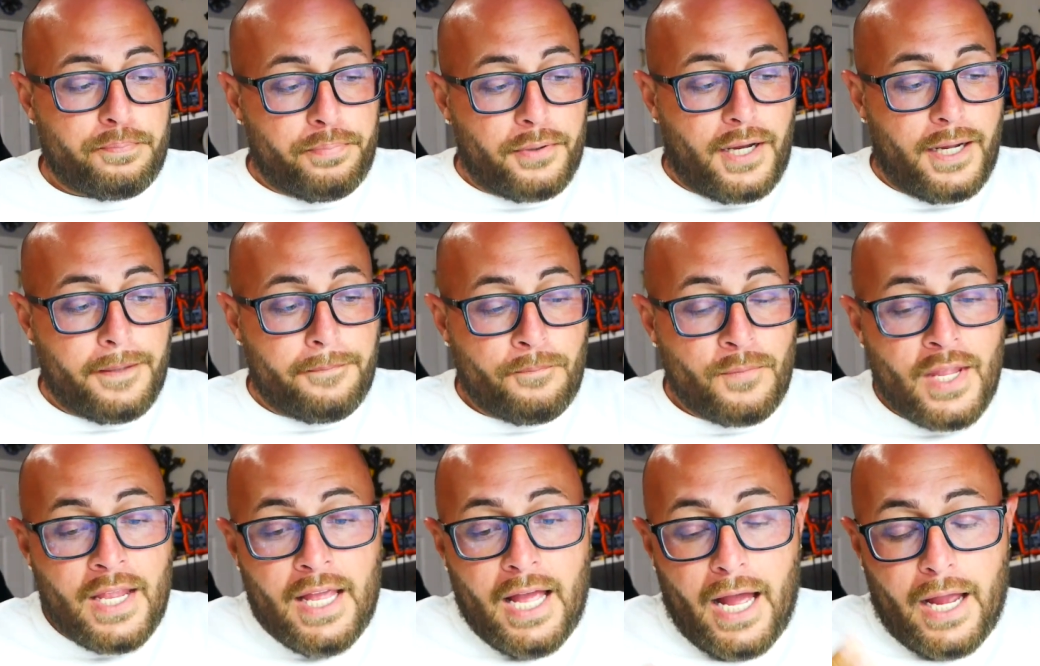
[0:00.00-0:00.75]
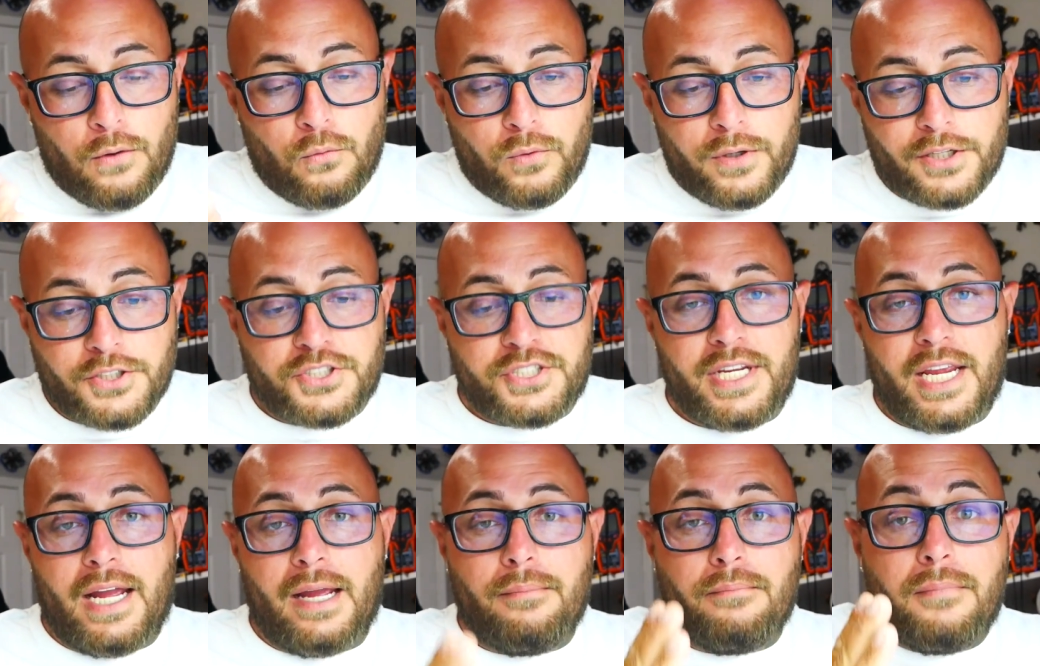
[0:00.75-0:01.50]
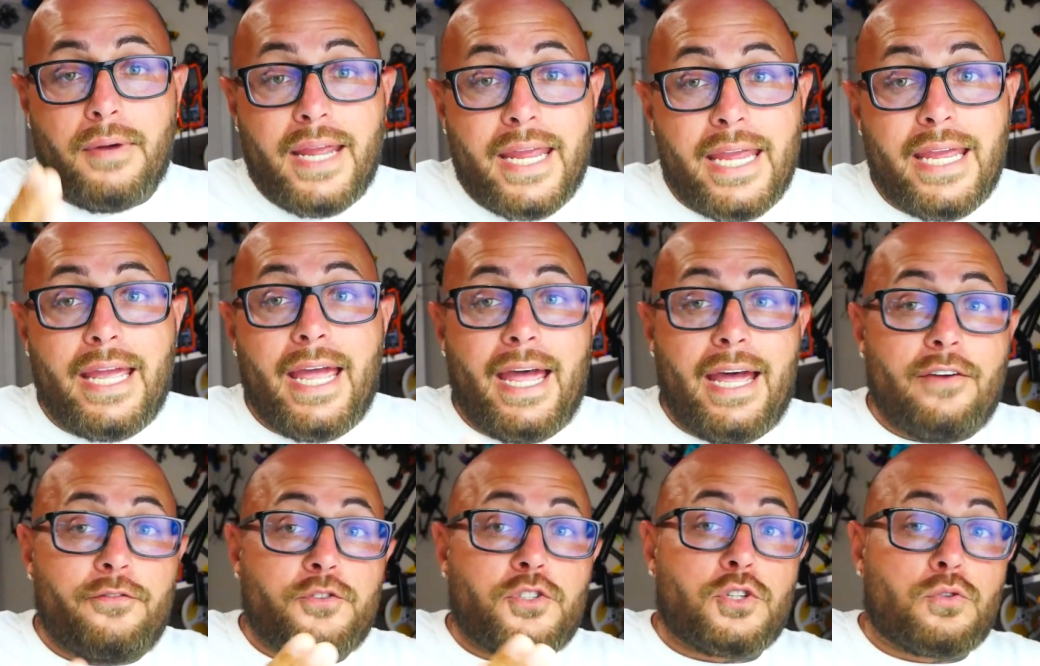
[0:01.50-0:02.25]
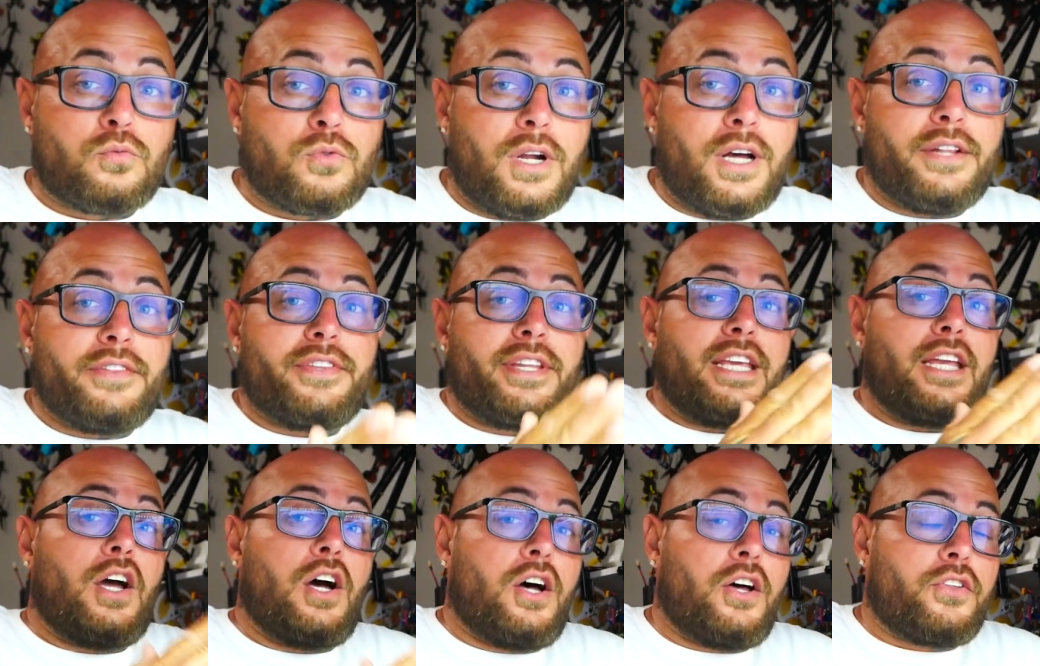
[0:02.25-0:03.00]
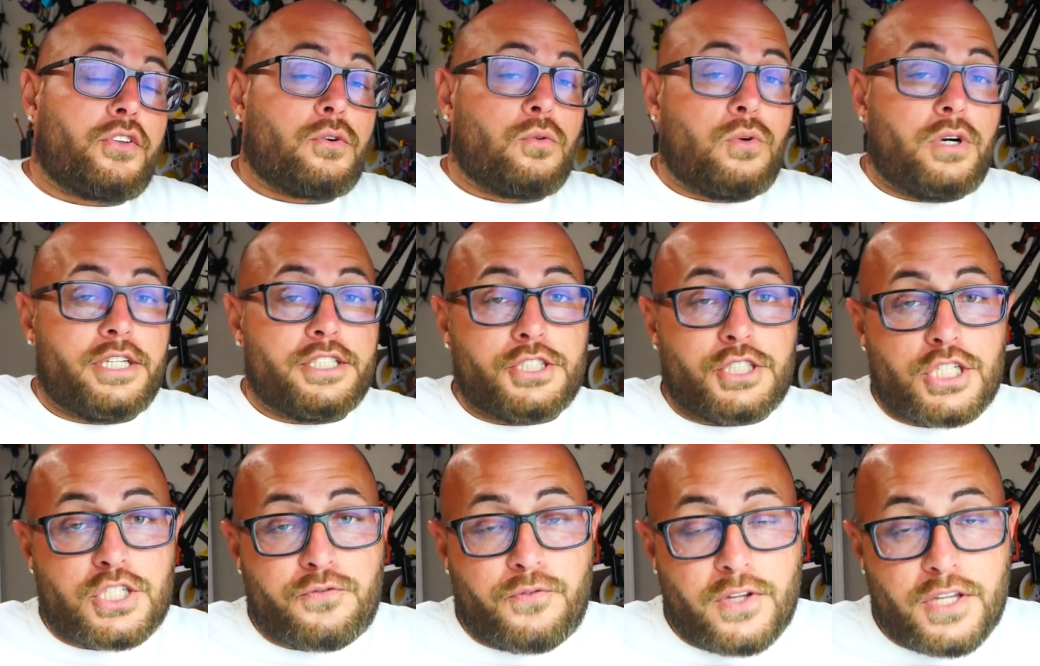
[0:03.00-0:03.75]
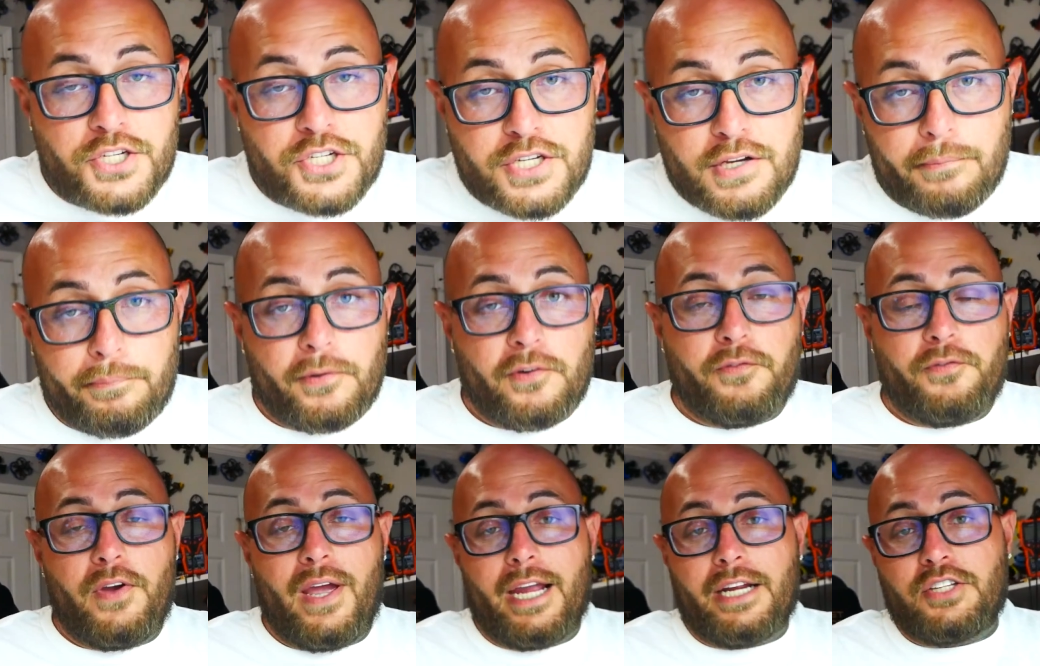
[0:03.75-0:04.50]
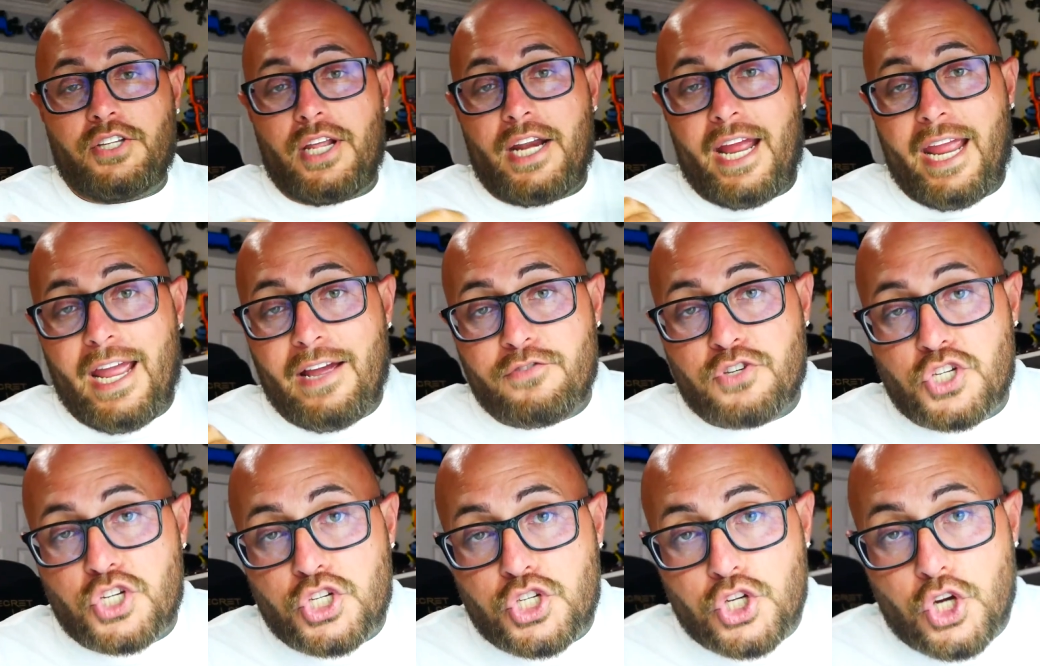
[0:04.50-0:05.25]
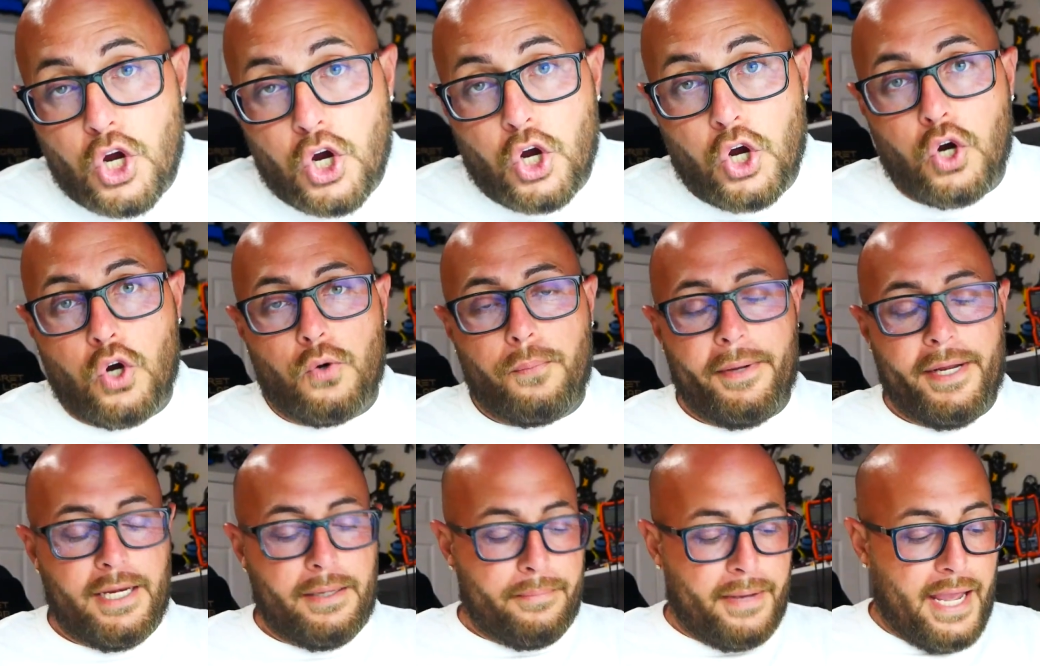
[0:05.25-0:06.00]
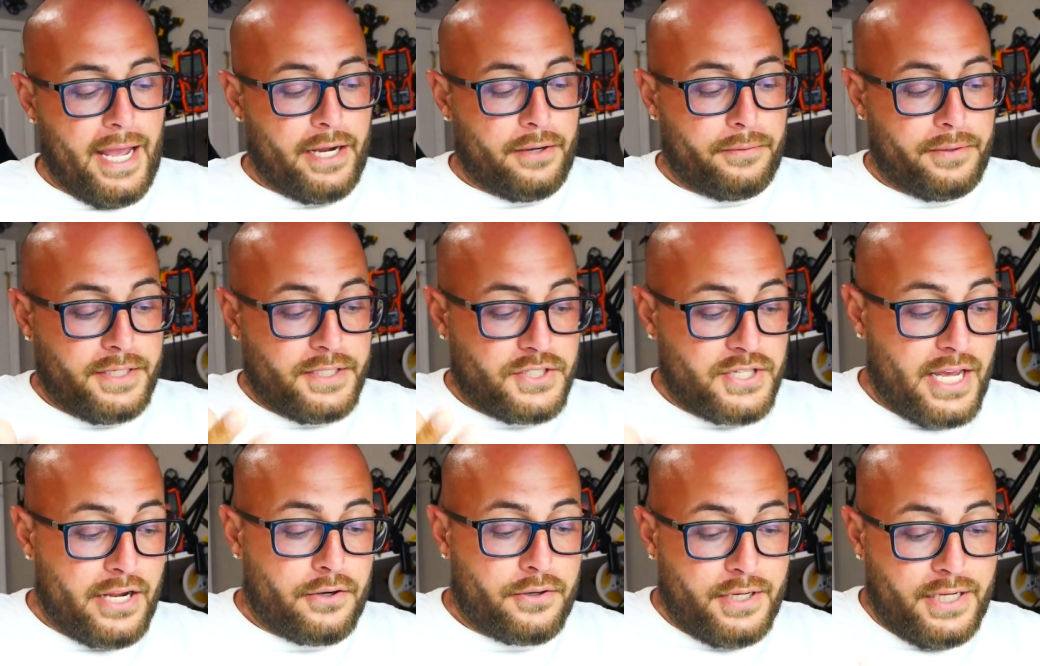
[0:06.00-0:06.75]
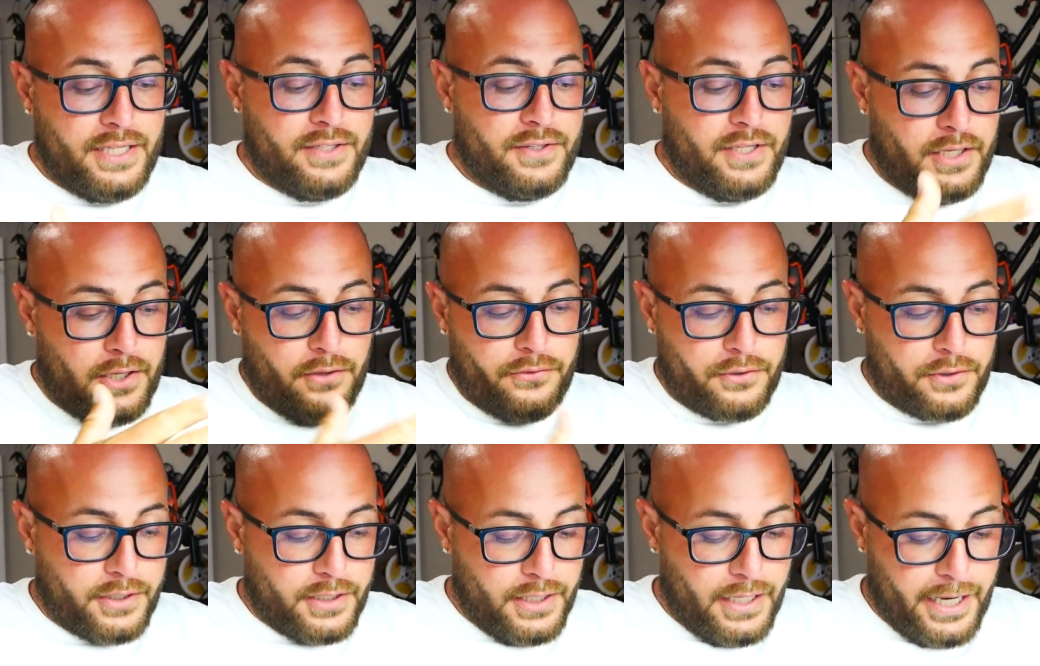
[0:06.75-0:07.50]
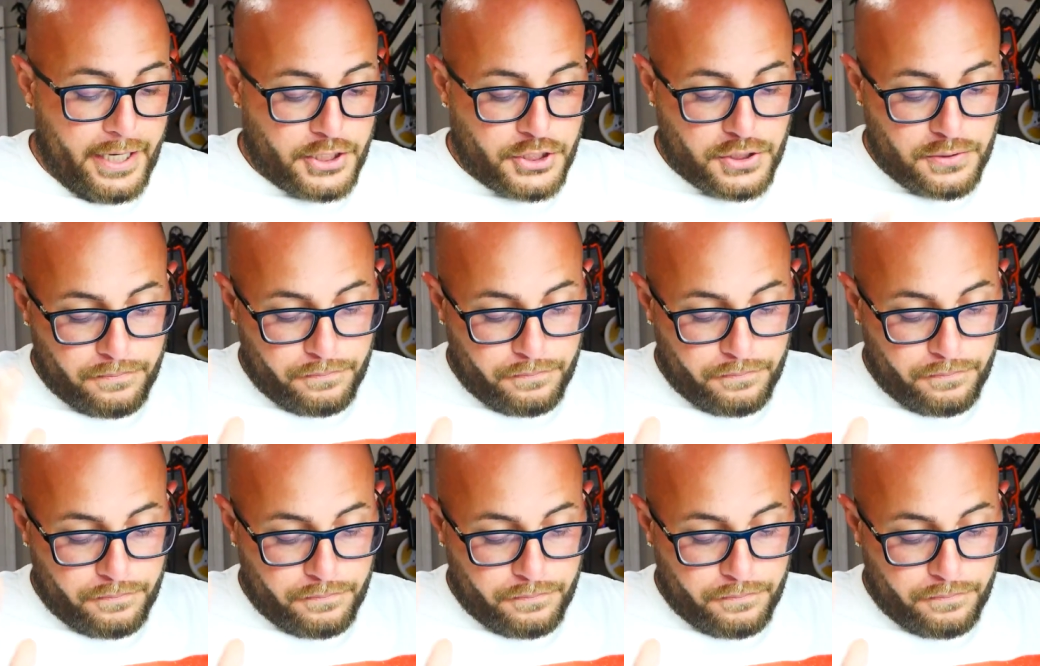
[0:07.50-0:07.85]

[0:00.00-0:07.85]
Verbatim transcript: But I will say I may have to run the other one just for the simple fact that I have so many batteries that are in the other connection.